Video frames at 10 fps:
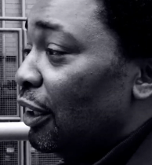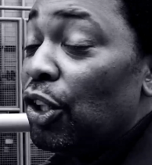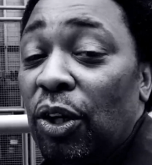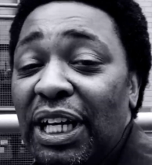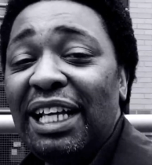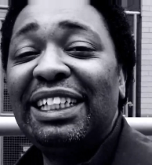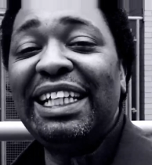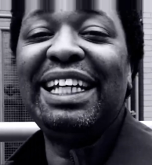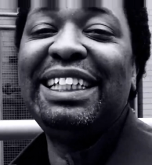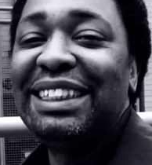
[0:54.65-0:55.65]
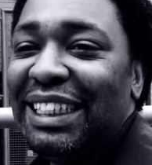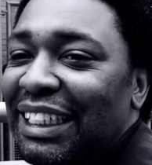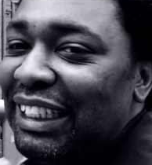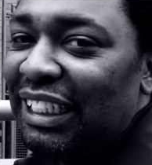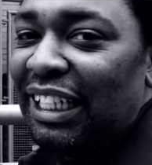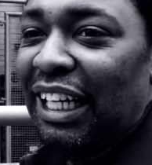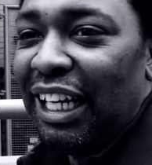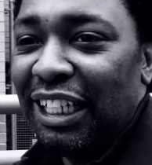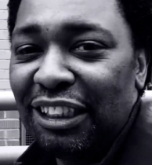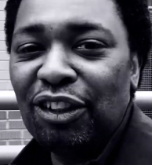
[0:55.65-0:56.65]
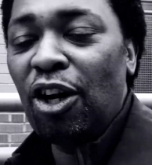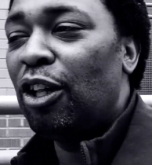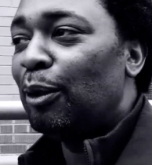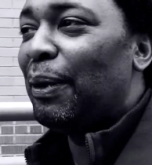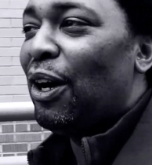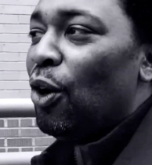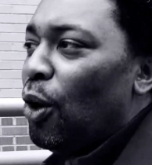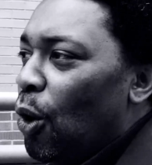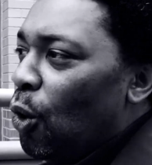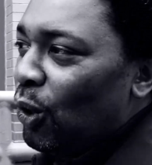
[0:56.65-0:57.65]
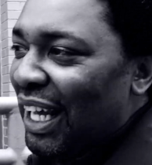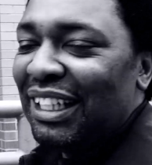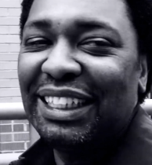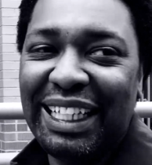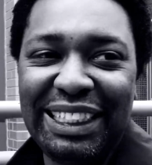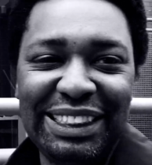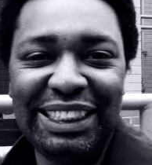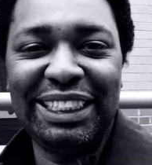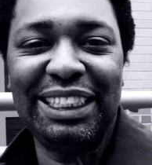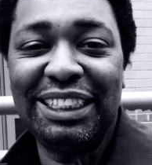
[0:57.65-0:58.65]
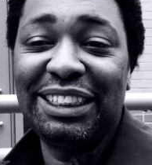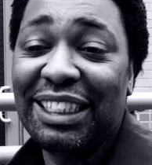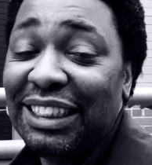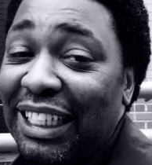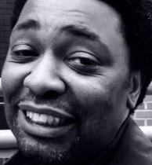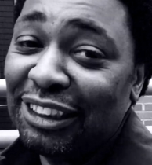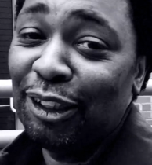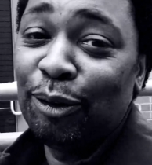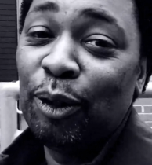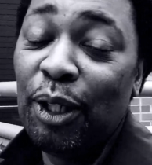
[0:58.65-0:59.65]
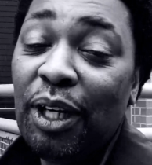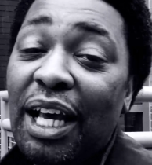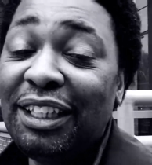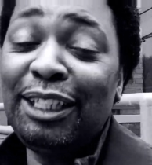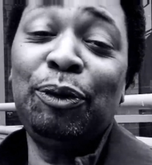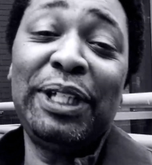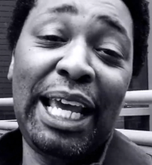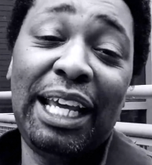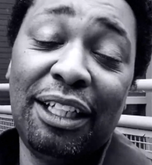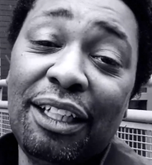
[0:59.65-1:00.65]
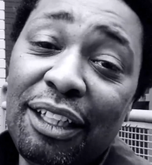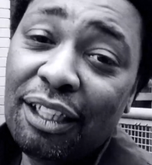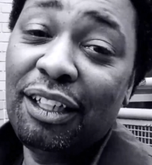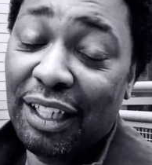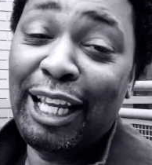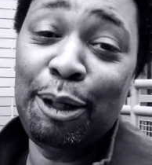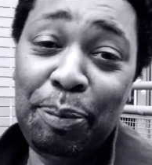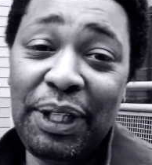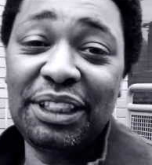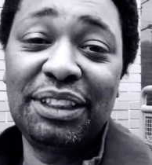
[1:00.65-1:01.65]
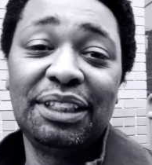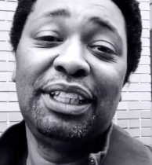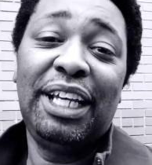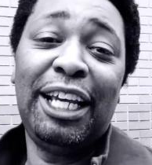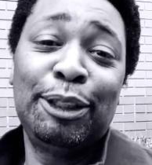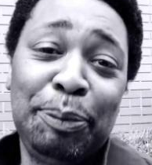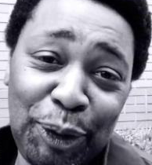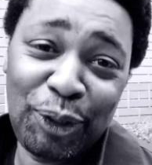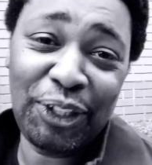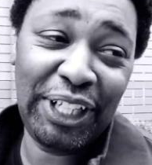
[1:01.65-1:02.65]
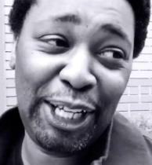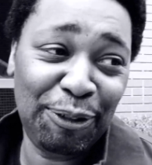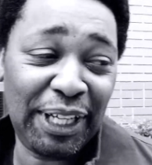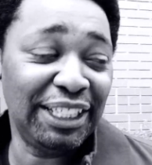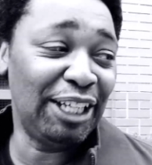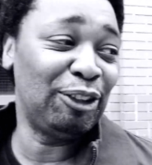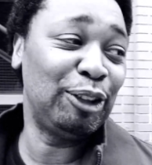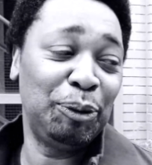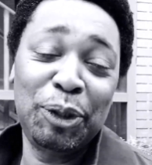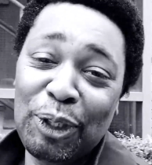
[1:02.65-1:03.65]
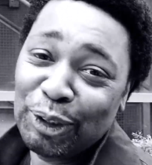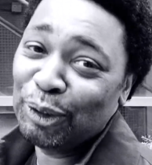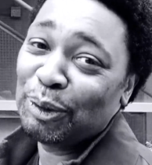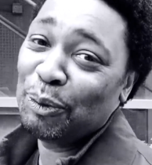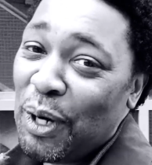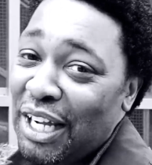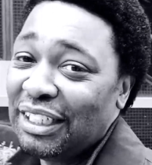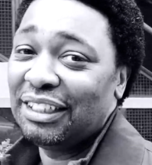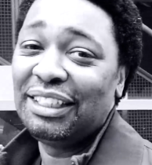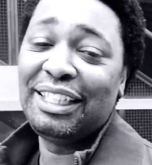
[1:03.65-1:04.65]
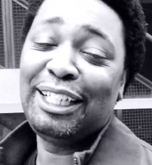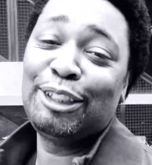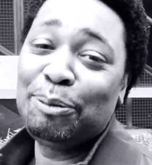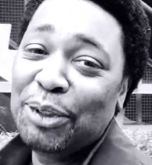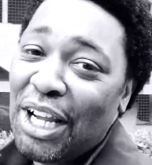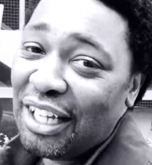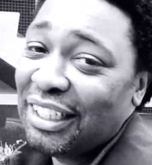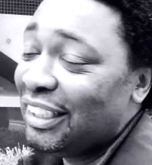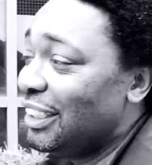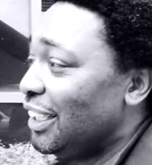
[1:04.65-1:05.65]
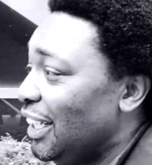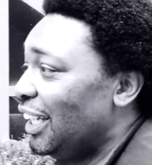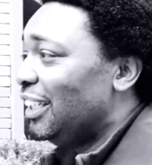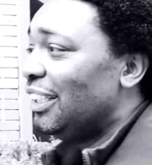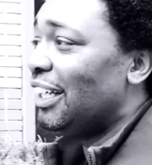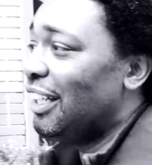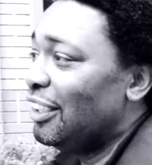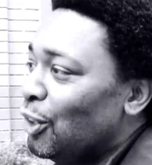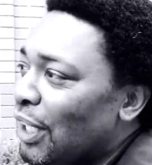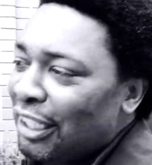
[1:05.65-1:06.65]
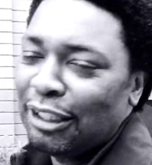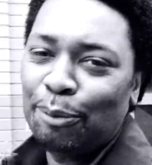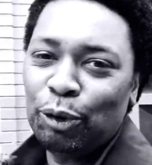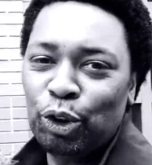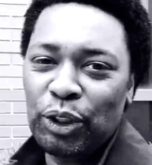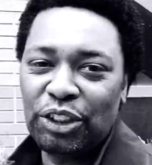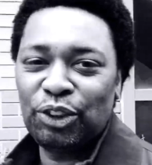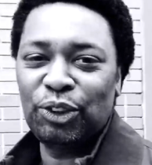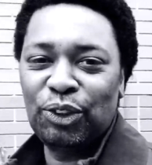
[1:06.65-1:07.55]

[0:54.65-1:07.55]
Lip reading: called Allegheny City, and it's all about old Allegheny City and things like that. So I think we got an A+ expert on our hand right now. So we're going to do walking and some talking and look at a couple structures,